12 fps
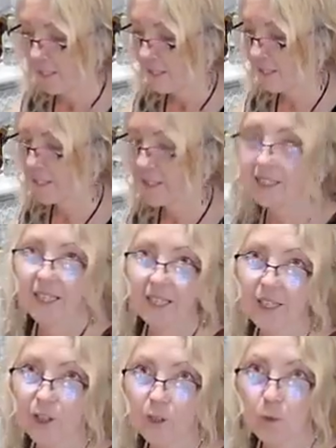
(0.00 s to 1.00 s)

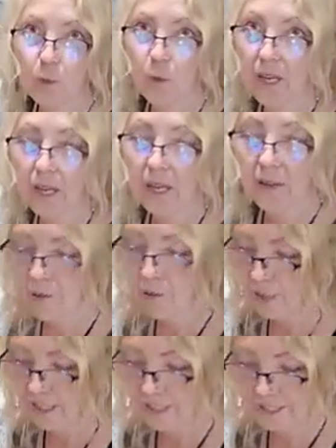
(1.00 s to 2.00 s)
Stick your
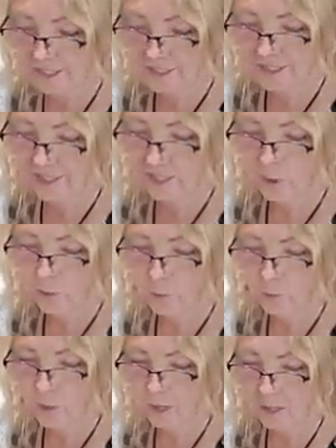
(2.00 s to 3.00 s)
whatever it is that you
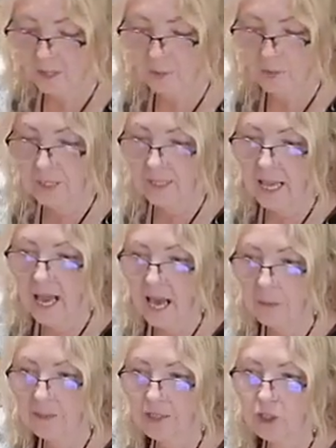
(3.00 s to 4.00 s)
want. If it's
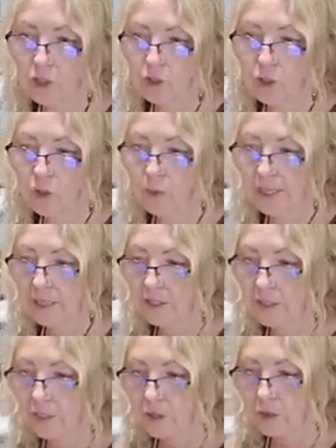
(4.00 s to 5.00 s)
cabbage, you're going
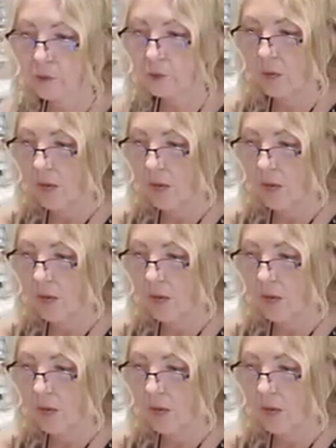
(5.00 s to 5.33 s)
to